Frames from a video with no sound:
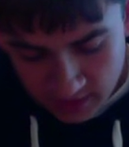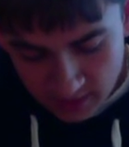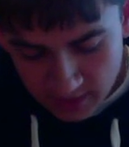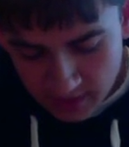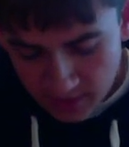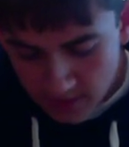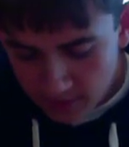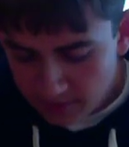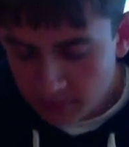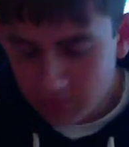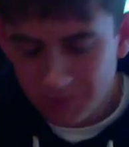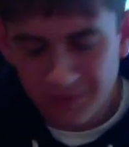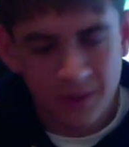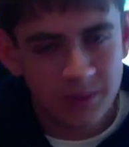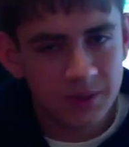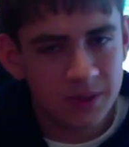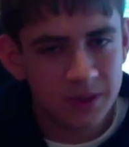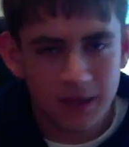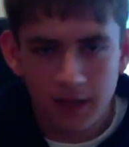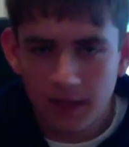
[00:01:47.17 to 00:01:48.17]
if you
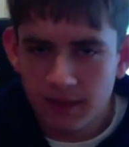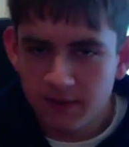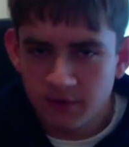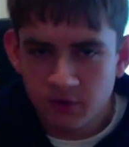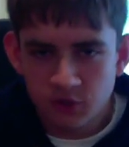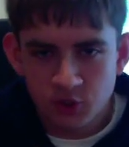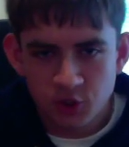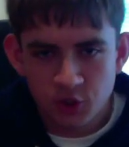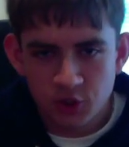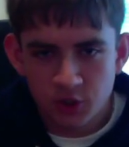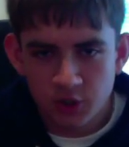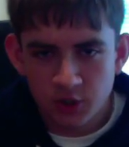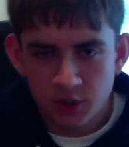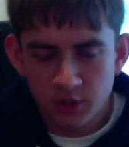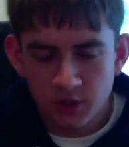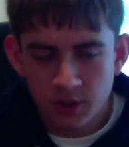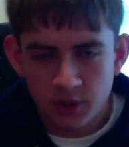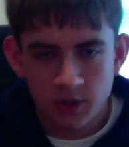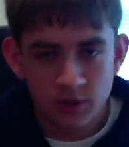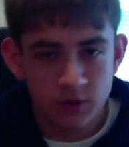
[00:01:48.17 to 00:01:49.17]
rub it against your
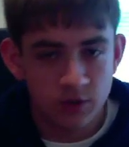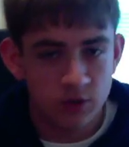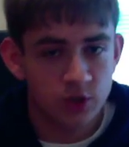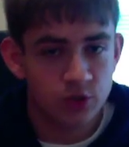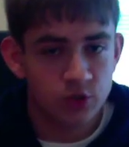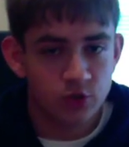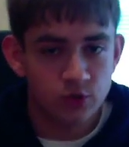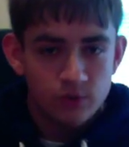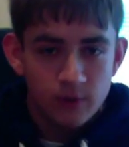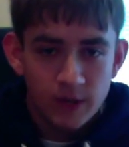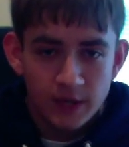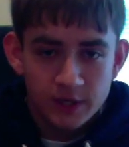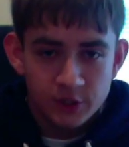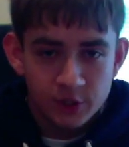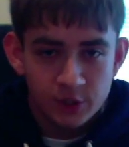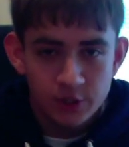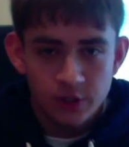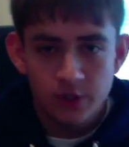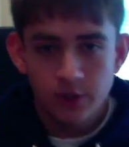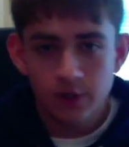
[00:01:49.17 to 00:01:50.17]
shirt, or a
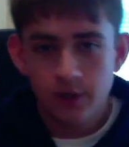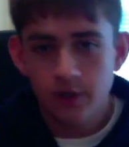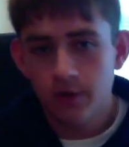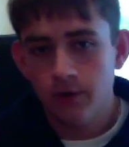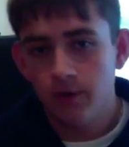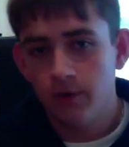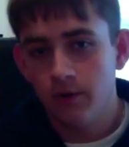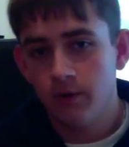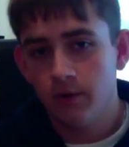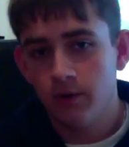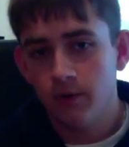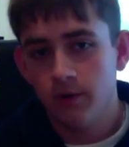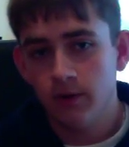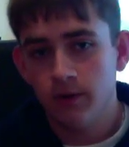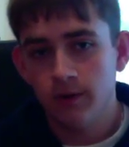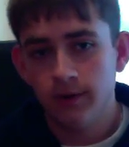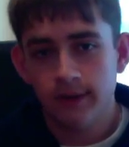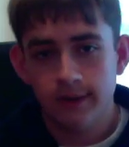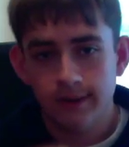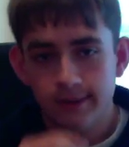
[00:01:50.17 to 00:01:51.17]
sweatshirt,
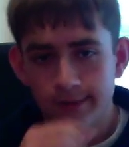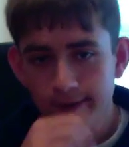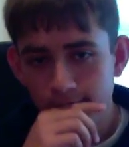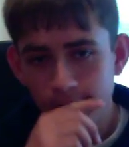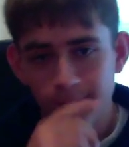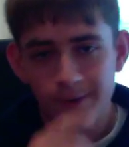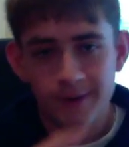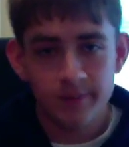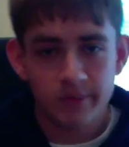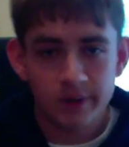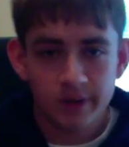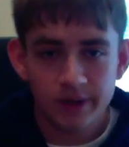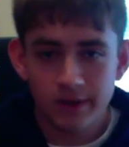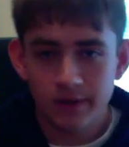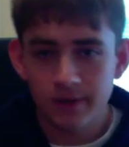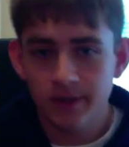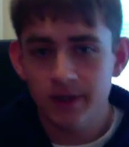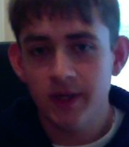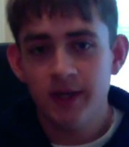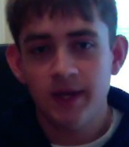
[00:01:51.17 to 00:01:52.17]
or a
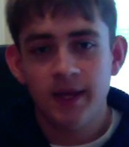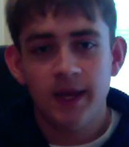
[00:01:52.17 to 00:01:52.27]
windbreaker,